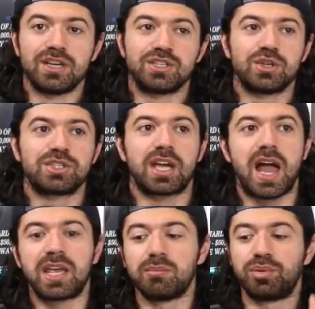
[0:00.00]
So it's like
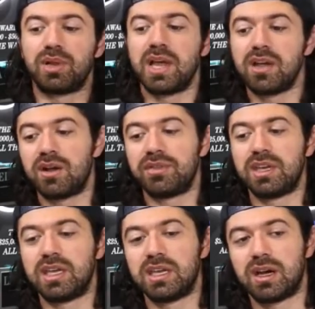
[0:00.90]
I can play on
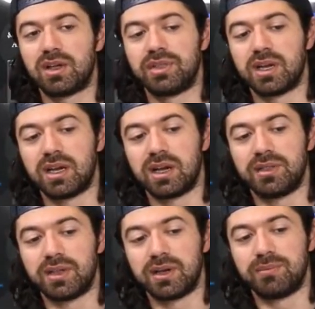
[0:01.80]
the on the
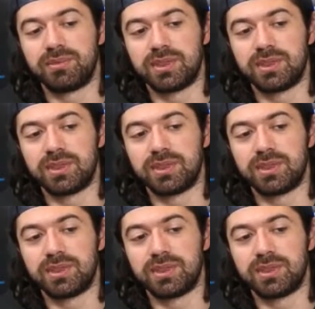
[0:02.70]
on the,